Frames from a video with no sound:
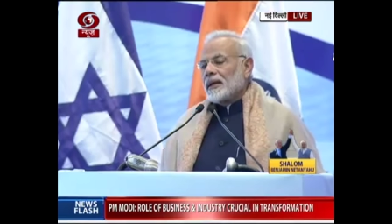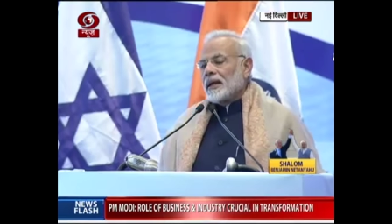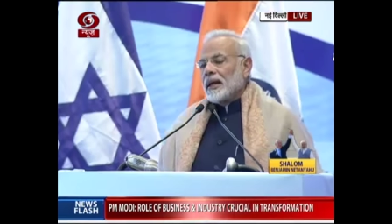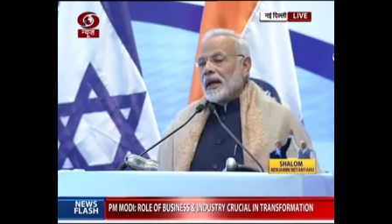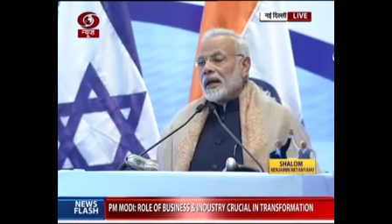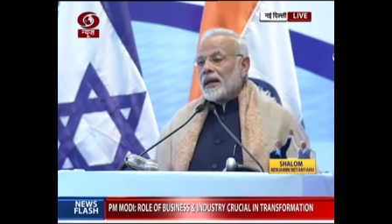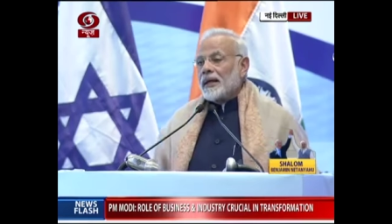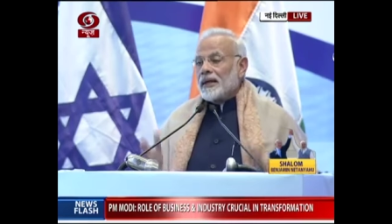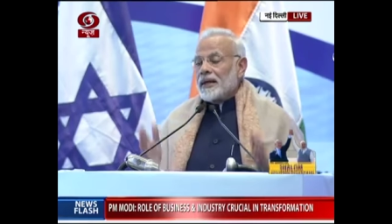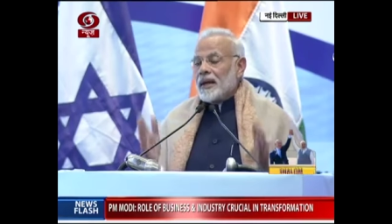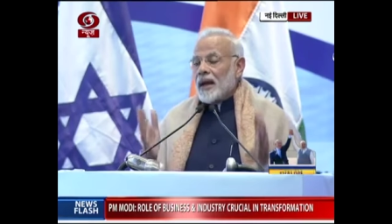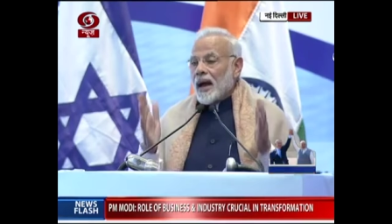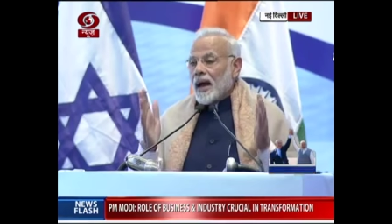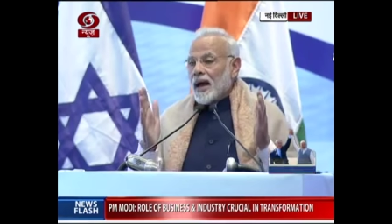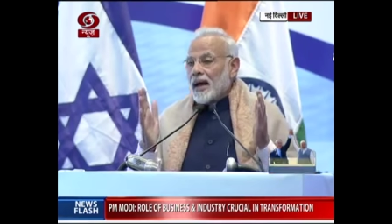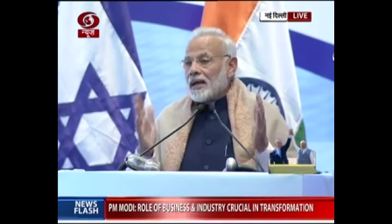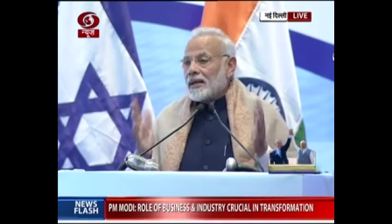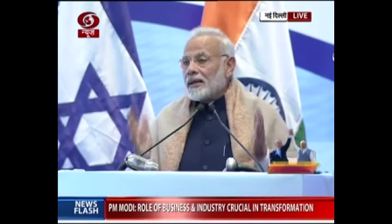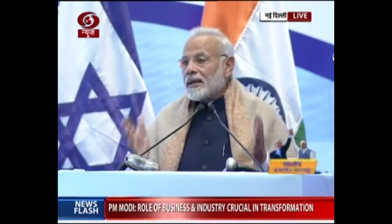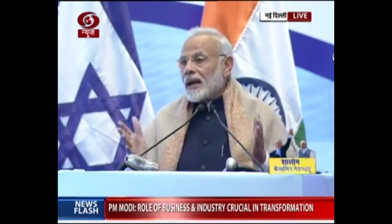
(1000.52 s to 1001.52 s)
India
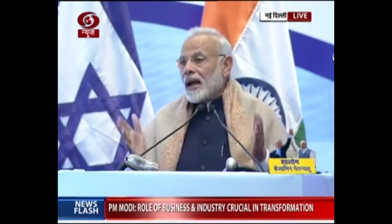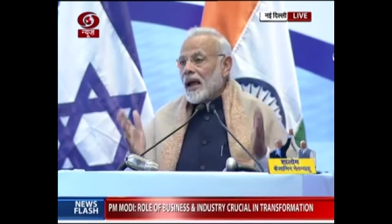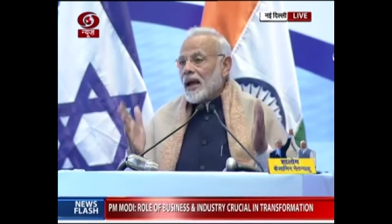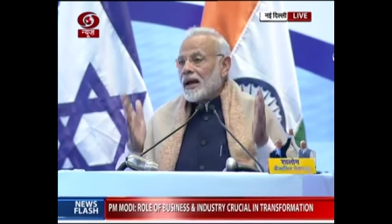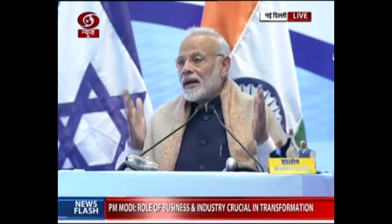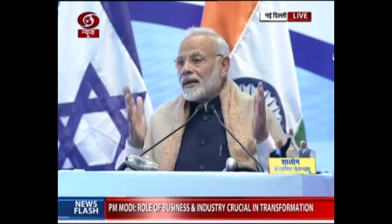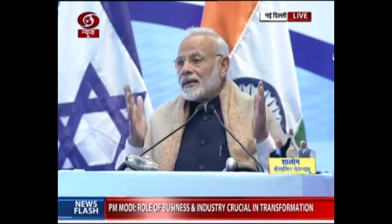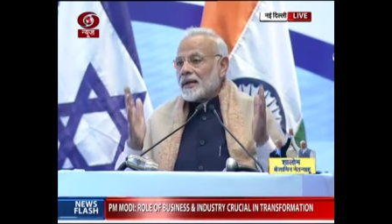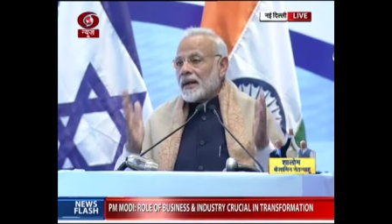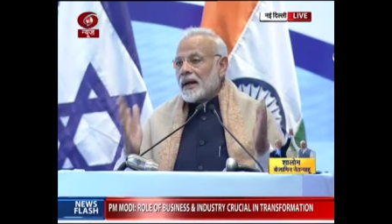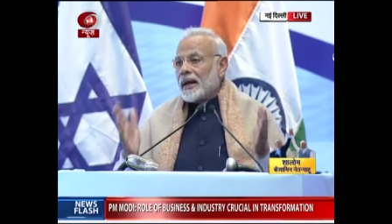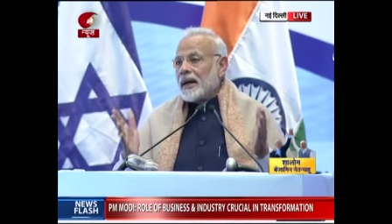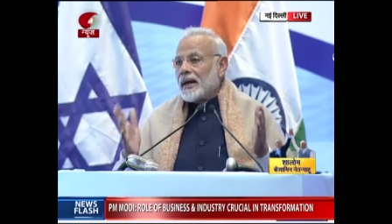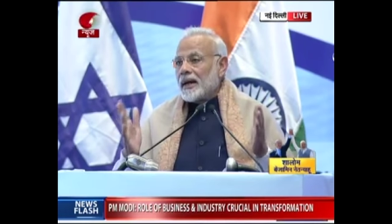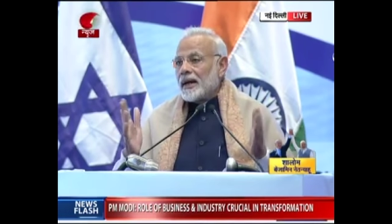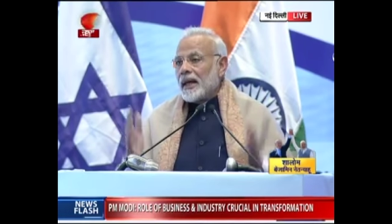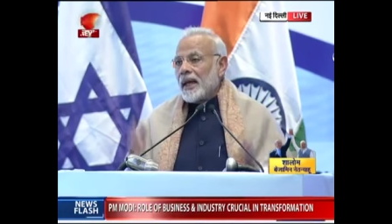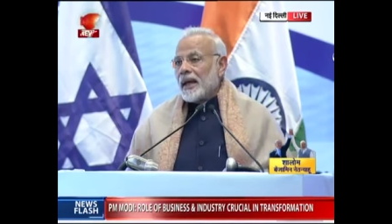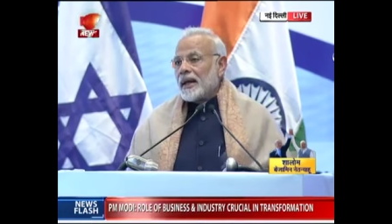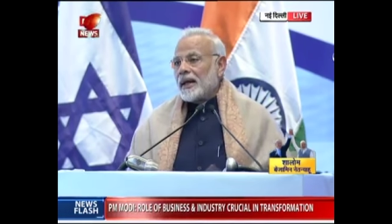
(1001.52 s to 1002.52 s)
Israel
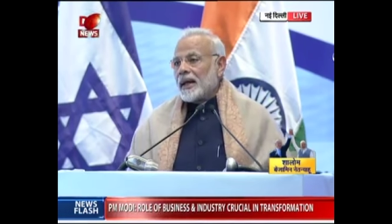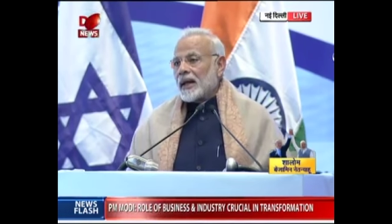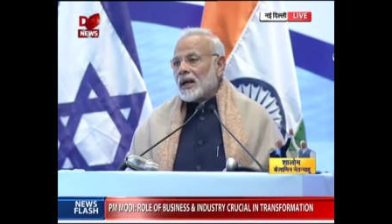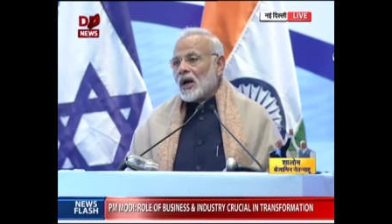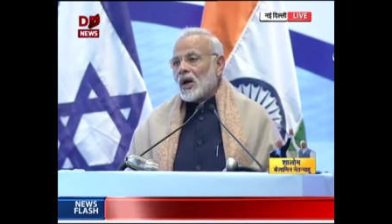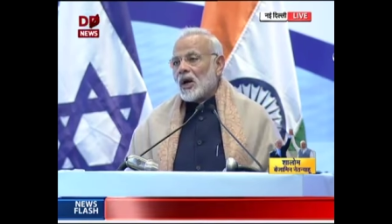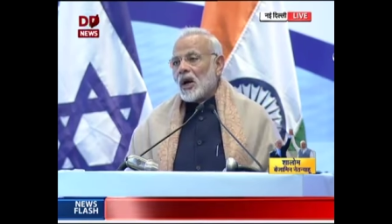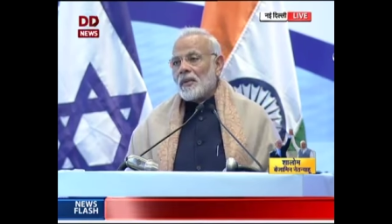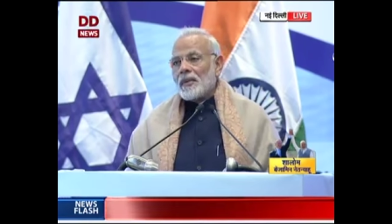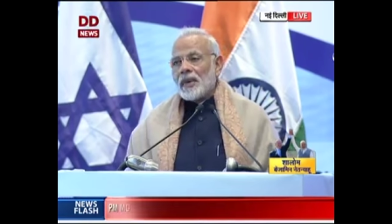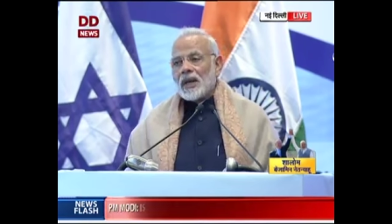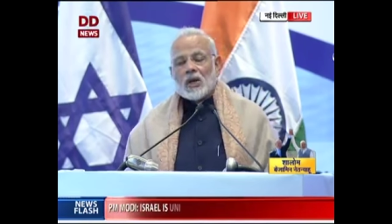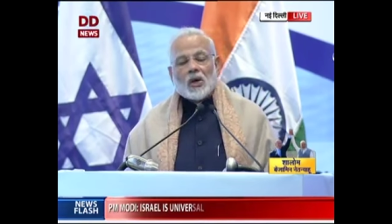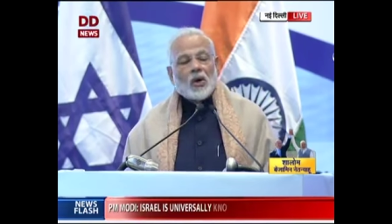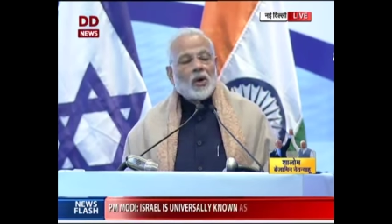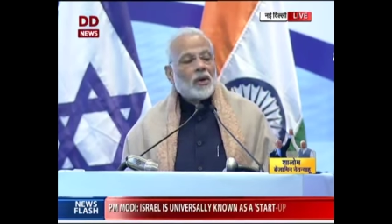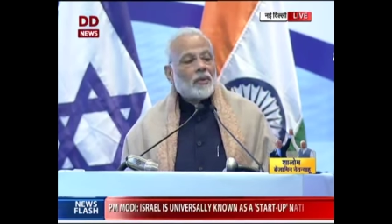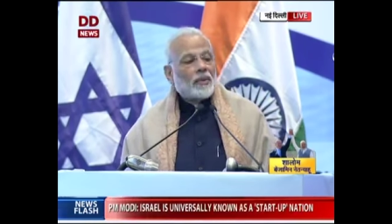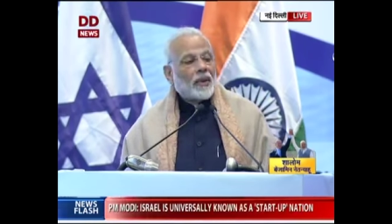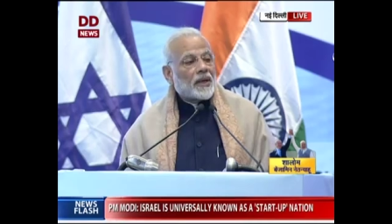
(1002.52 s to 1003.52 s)
trade and economic
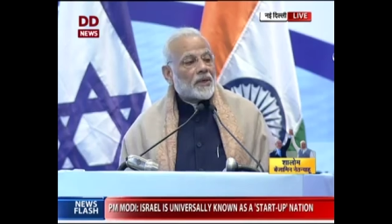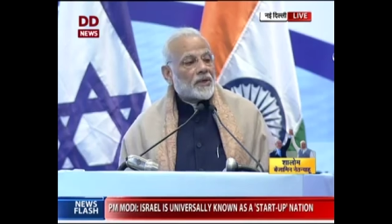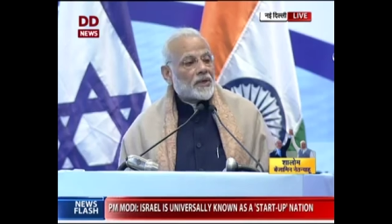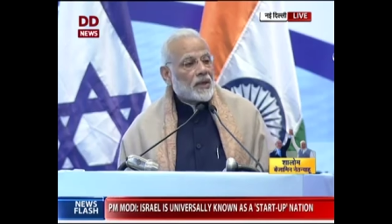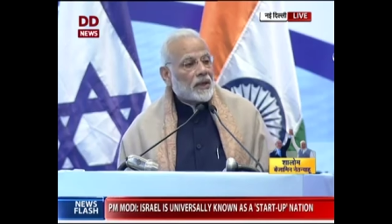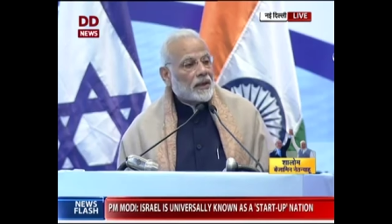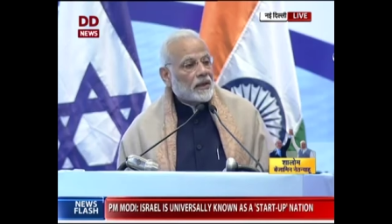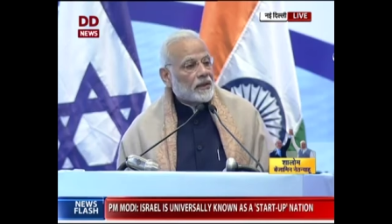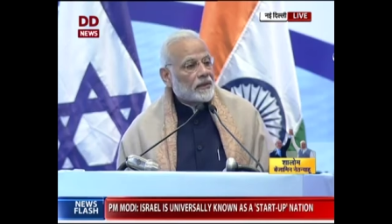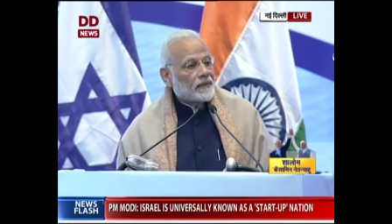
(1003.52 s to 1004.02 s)
collaboration.